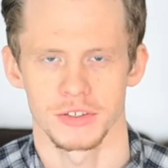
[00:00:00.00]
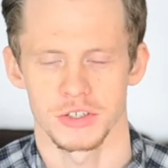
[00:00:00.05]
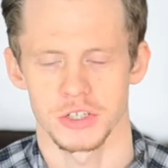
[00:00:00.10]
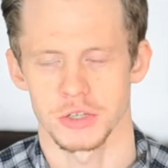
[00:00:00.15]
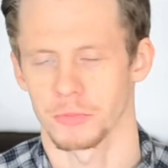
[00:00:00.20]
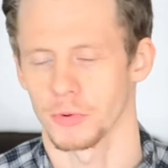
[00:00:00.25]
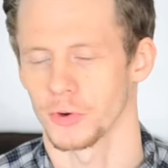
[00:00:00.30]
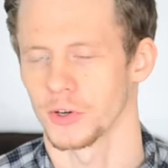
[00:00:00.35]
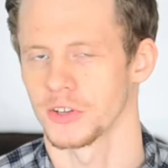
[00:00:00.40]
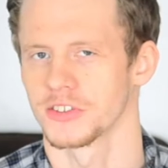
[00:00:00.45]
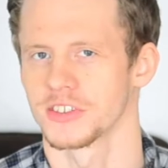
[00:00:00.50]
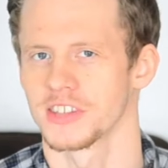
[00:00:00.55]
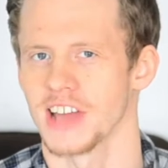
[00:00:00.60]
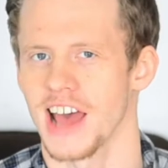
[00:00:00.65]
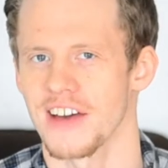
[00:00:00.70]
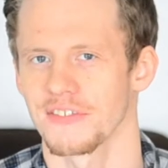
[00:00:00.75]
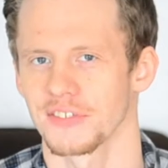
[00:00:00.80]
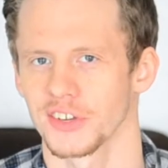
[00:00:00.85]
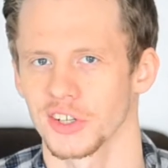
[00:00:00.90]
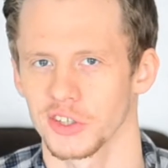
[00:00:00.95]
Supporting
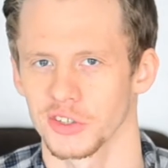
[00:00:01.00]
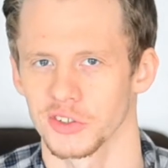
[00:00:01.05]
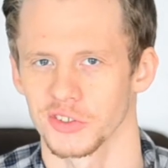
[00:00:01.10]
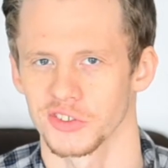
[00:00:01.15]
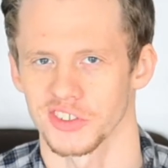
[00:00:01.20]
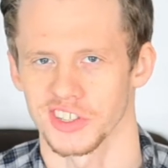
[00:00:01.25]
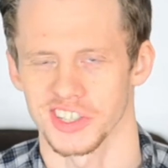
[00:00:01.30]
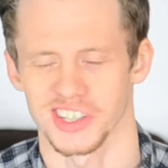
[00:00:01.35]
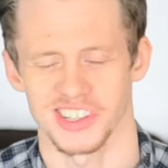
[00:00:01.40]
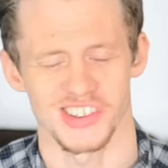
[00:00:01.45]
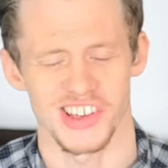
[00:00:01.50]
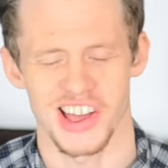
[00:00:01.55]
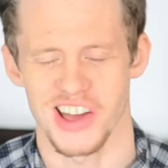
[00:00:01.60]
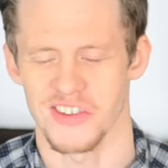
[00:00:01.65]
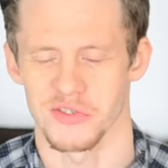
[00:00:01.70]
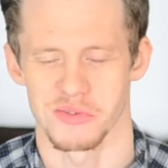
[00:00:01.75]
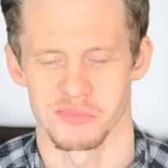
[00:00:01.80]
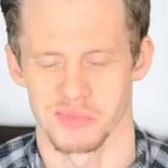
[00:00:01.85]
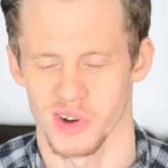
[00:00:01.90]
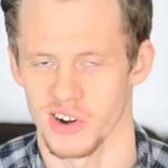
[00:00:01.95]
staff includes the
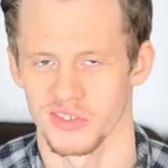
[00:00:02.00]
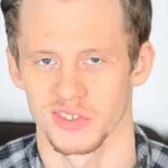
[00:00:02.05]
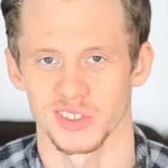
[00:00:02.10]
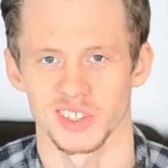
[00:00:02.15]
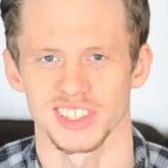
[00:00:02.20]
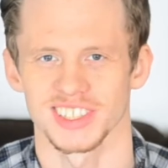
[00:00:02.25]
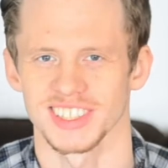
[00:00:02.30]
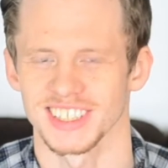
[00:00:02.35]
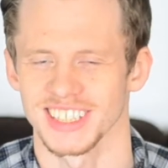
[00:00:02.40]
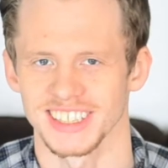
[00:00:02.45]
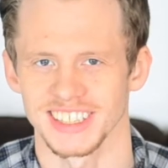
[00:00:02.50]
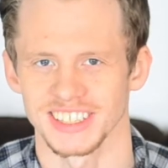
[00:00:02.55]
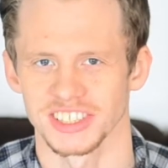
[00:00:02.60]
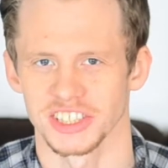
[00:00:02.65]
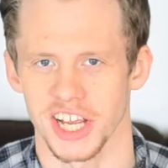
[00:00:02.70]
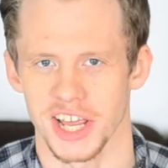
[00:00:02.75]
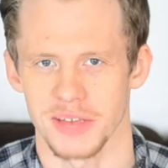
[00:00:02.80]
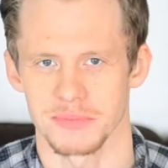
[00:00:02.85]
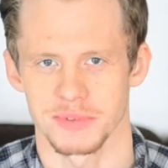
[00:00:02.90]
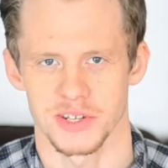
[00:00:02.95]
ever-marvelous Lily
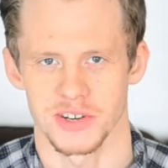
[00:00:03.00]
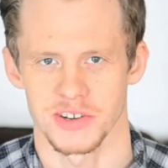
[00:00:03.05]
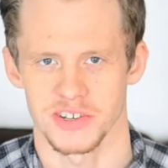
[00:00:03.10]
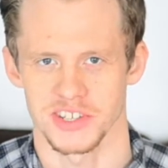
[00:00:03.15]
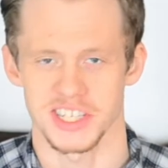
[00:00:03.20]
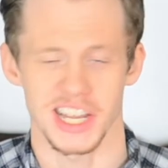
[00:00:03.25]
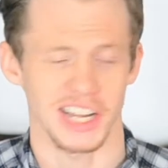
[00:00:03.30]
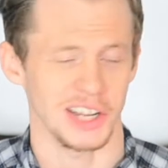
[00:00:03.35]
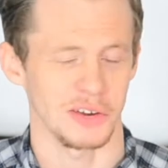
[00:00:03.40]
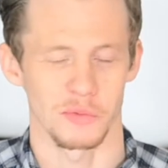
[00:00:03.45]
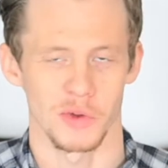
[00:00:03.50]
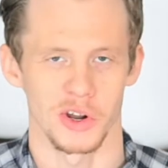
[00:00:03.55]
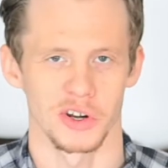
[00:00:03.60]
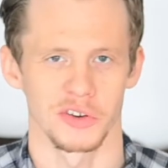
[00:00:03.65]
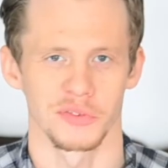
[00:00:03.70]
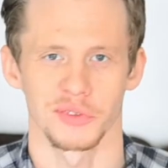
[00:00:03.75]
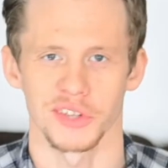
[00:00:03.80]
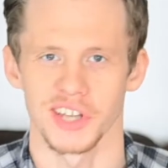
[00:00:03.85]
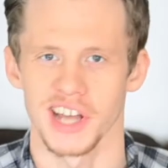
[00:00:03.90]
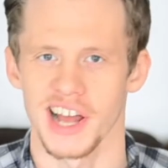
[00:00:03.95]
James in her second
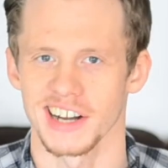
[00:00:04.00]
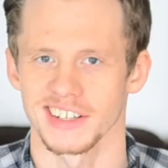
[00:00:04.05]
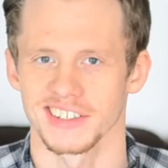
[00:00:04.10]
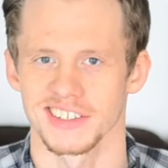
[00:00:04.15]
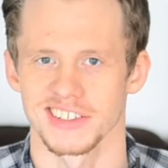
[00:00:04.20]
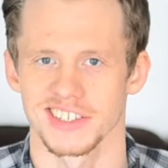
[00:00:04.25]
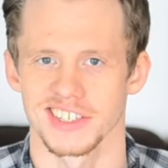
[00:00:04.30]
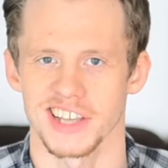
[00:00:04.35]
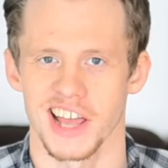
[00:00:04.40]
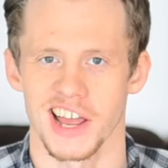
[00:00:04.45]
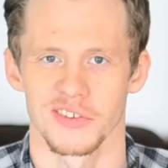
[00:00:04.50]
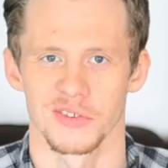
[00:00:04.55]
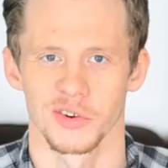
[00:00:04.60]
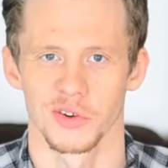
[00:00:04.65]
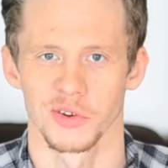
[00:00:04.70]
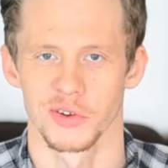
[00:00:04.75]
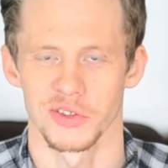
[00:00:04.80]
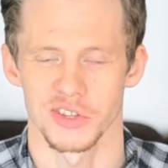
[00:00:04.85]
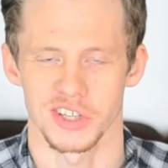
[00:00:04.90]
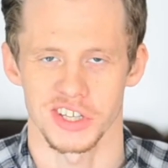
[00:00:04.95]
wonderfully acted side
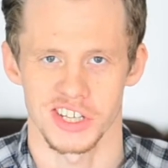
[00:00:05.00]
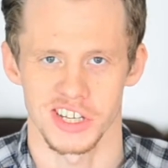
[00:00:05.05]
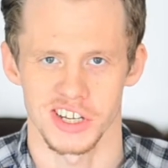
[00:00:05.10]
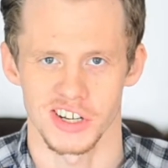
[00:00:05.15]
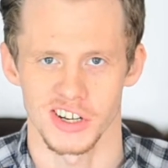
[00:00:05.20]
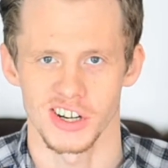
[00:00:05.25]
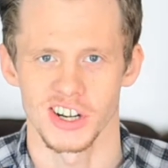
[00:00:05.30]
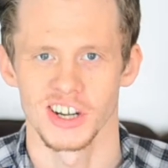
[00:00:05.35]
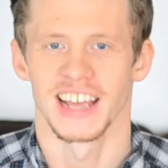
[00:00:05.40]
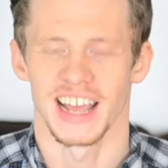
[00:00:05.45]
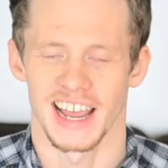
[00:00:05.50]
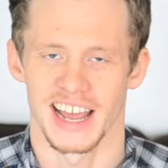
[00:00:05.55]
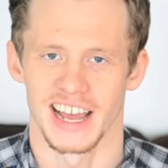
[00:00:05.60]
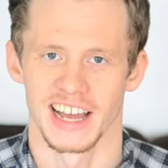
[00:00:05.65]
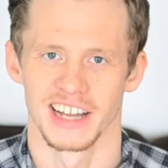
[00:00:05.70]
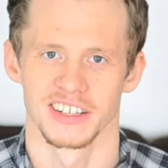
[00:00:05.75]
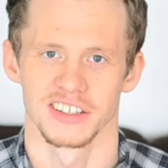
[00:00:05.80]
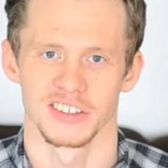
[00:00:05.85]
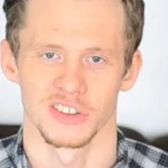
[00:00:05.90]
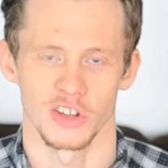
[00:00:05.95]
role of the year,
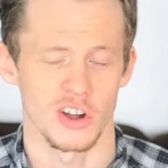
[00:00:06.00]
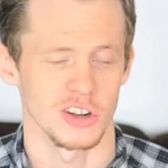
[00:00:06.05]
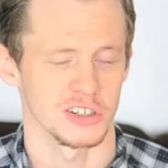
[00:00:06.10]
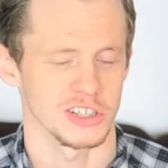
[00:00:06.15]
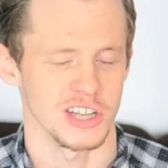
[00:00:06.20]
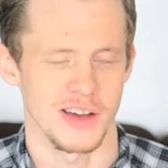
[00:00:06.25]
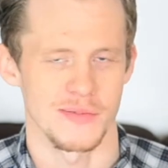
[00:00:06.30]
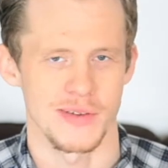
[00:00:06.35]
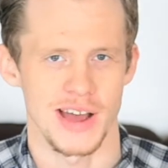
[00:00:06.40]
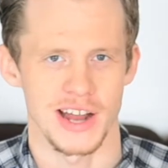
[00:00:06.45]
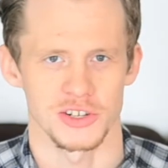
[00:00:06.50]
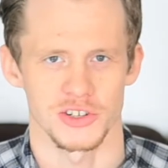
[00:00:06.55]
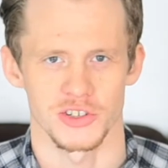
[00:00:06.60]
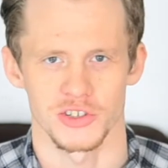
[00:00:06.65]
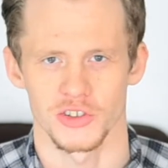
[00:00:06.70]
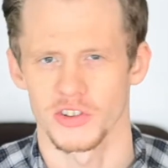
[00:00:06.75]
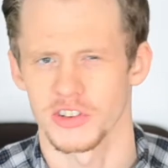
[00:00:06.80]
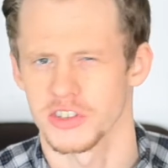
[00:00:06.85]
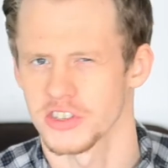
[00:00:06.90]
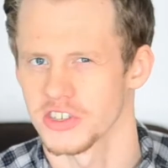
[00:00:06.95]
and longtime actress
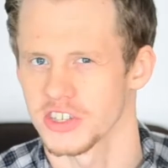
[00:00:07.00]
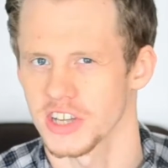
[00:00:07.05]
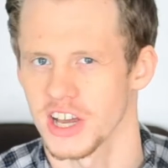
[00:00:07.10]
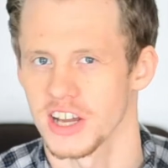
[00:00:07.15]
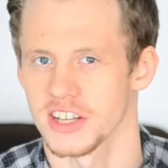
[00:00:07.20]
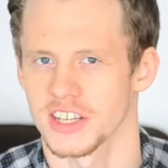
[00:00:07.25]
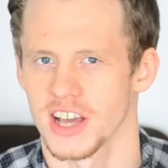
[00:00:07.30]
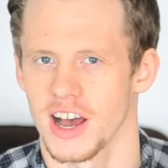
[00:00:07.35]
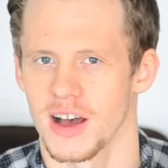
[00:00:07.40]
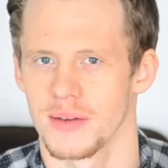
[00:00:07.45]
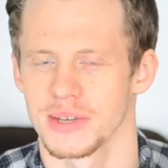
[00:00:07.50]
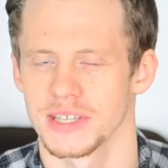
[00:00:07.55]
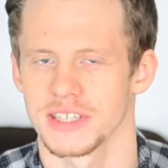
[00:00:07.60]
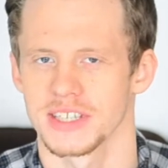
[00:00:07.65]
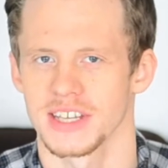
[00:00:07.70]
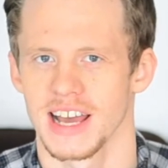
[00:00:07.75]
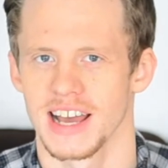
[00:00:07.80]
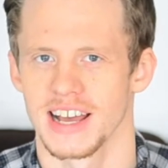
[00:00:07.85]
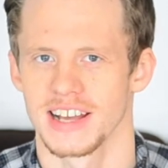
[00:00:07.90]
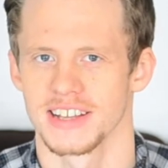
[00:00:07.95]
Kristen Scott Thomas
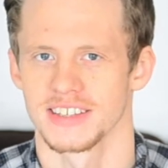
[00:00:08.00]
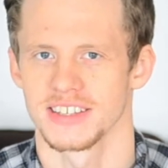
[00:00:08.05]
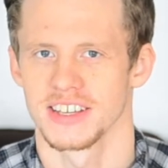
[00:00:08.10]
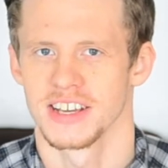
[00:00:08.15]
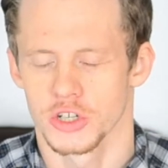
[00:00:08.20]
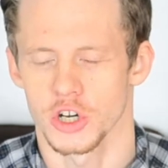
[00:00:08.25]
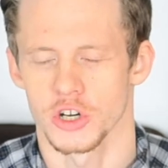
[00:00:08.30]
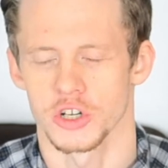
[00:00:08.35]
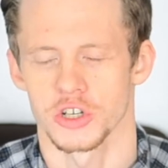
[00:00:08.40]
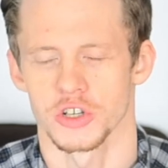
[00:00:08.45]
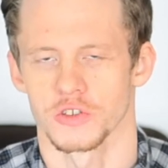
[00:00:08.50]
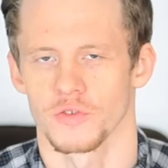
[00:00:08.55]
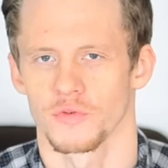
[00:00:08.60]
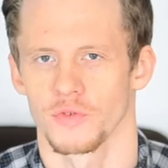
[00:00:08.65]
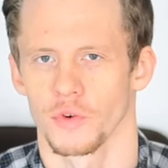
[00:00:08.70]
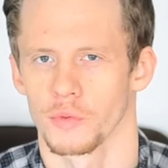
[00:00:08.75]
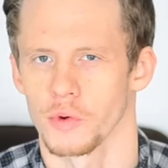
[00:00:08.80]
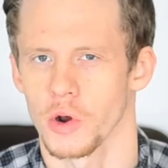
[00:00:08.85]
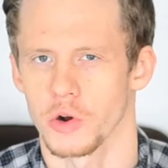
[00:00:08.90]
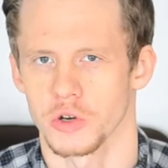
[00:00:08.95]
as Churchill's
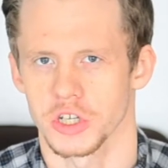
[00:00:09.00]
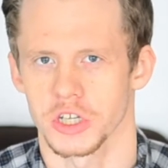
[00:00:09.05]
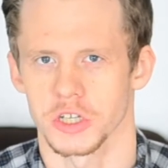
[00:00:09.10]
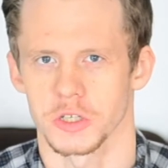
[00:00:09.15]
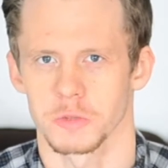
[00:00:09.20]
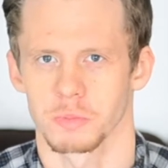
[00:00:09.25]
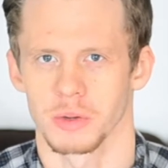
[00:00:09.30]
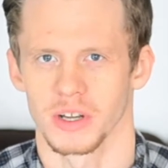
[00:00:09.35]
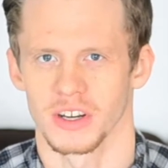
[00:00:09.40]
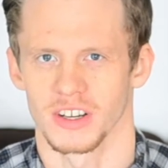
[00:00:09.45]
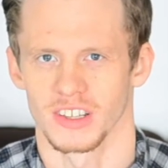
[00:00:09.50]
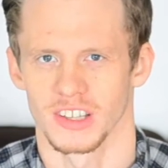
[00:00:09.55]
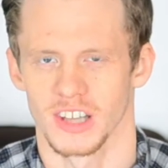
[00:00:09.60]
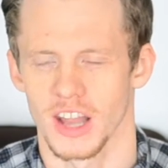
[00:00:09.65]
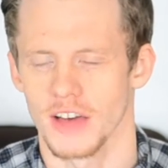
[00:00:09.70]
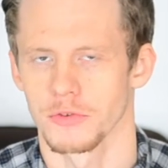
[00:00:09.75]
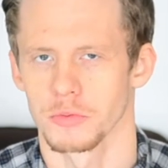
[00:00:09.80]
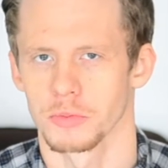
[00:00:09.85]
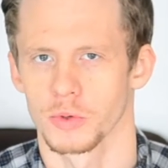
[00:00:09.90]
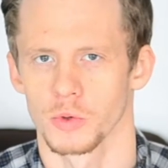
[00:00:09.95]
ferocious but
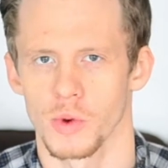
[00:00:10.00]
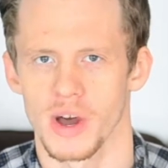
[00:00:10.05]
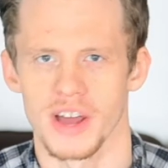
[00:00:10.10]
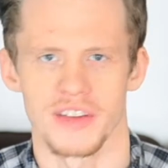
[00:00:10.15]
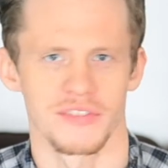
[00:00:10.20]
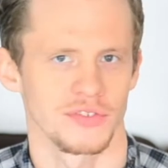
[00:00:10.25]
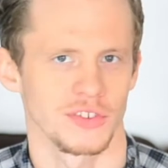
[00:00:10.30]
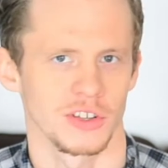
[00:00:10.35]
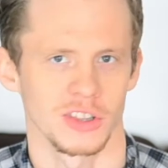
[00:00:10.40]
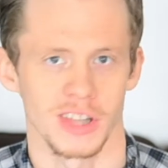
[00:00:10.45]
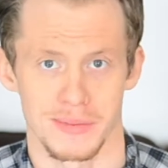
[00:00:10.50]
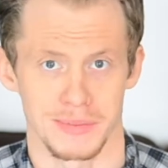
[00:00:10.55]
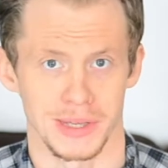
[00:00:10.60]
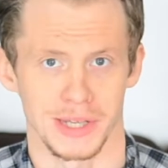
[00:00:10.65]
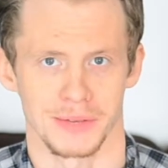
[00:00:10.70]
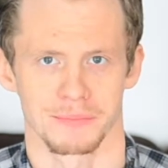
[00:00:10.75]
lovable wife, Clemmy.